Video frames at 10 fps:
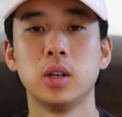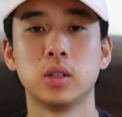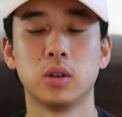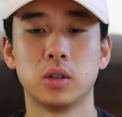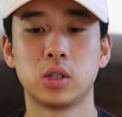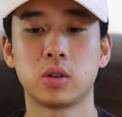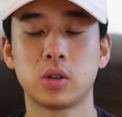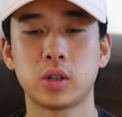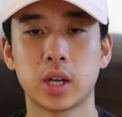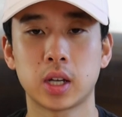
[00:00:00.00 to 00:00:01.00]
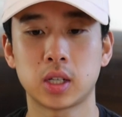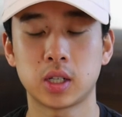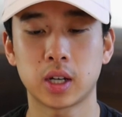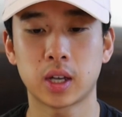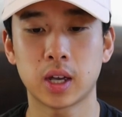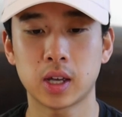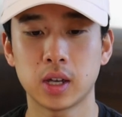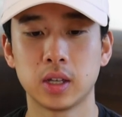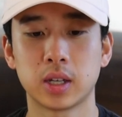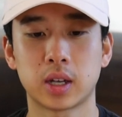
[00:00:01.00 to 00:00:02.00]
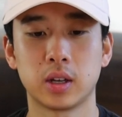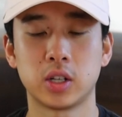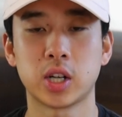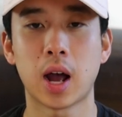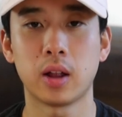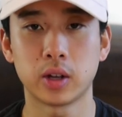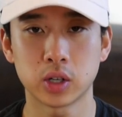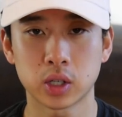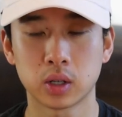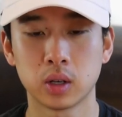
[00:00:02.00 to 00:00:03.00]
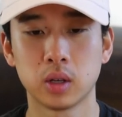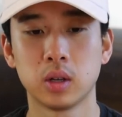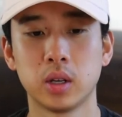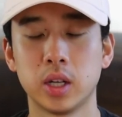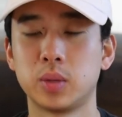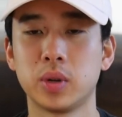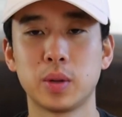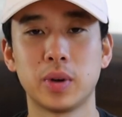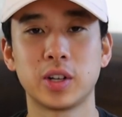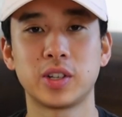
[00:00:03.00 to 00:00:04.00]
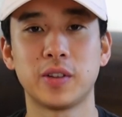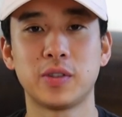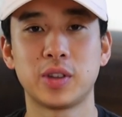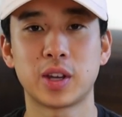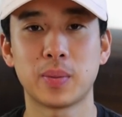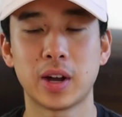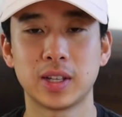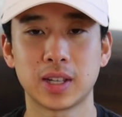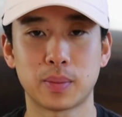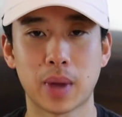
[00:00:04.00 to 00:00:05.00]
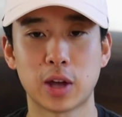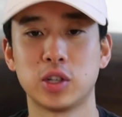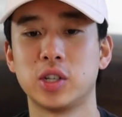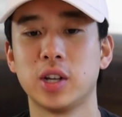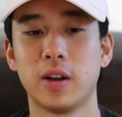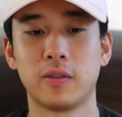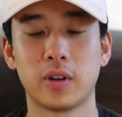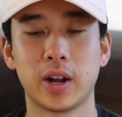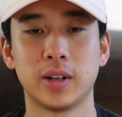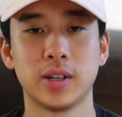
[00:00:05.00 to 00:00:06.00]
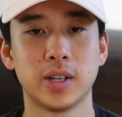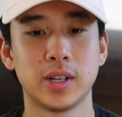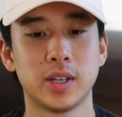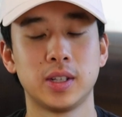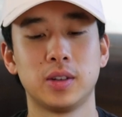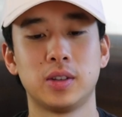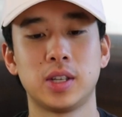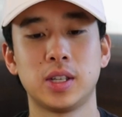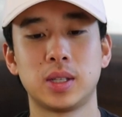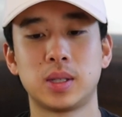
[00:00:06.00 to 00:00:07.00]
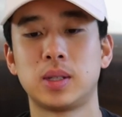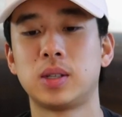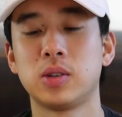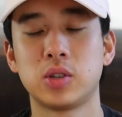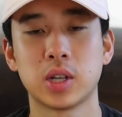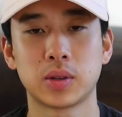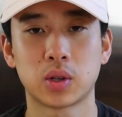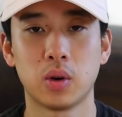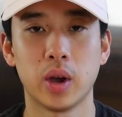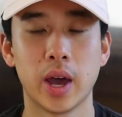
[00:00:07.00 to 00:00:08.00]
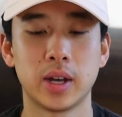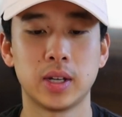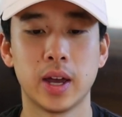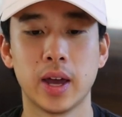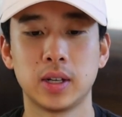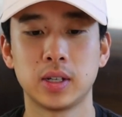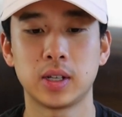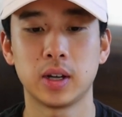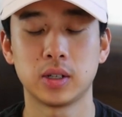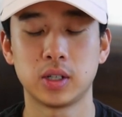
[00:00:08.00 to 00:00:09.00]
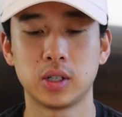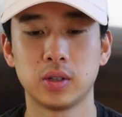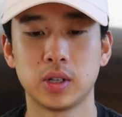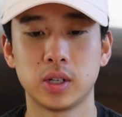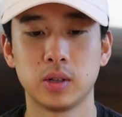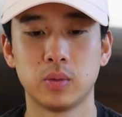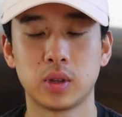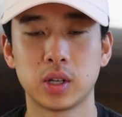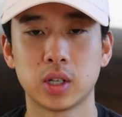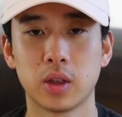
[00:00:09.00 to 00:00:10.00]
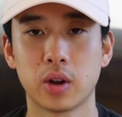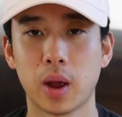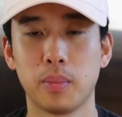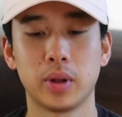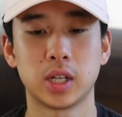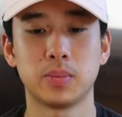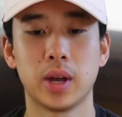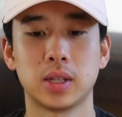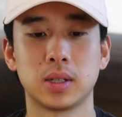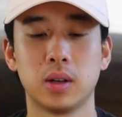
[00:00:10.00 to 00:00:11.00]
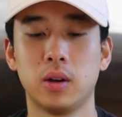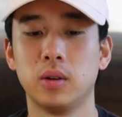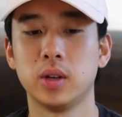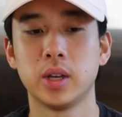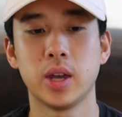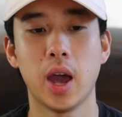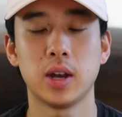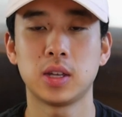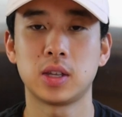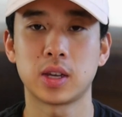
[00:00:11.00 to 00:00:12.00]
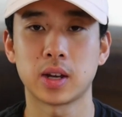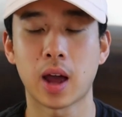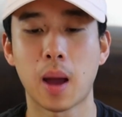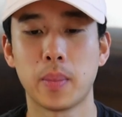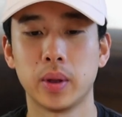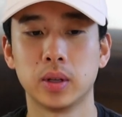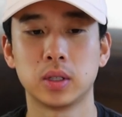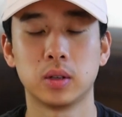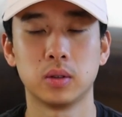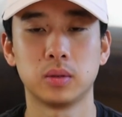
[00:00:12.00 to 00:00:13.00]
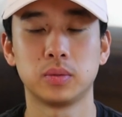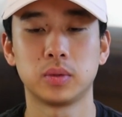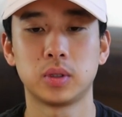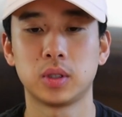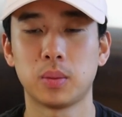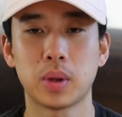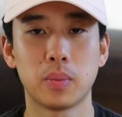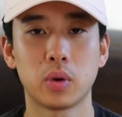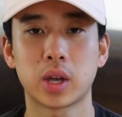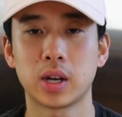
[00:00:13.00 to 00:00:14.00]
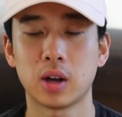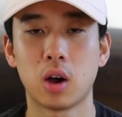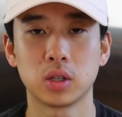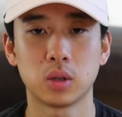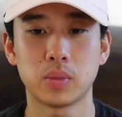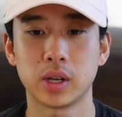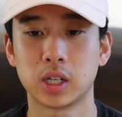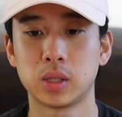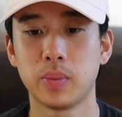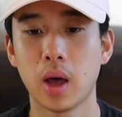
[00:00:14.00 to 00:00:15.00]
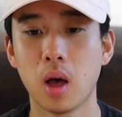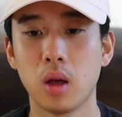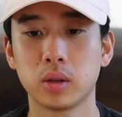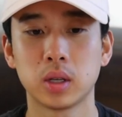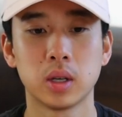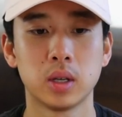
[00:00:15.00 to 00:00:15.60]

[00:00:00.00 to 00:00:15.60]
So shokugeki is like a challenge. It's pretty much, if you think about it, it's like Master Chef, right? So these two chefs go head to head to shoot with each other and place bets. So anything can happen. So people can also be expelled.